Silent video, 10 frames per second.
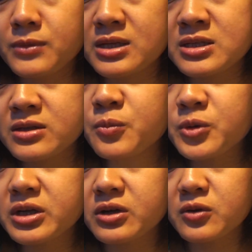It's still
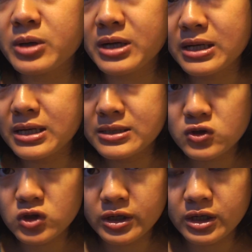pretty good, but it is
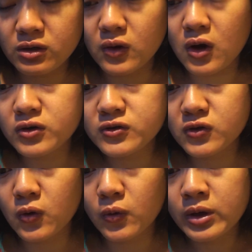chugging along,
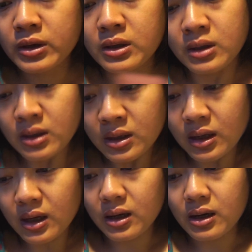so
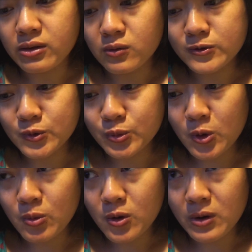there was a
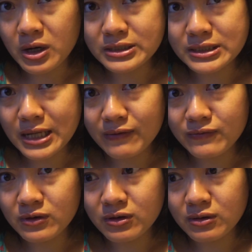promo where I didn't
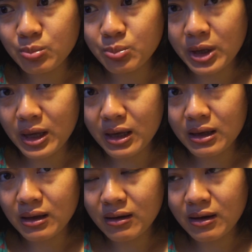have to
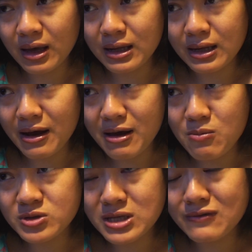pay, and I'm
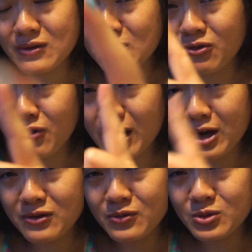saving
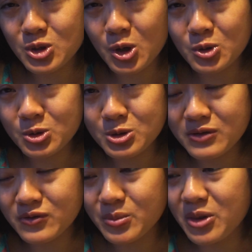$5
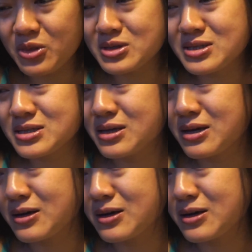every month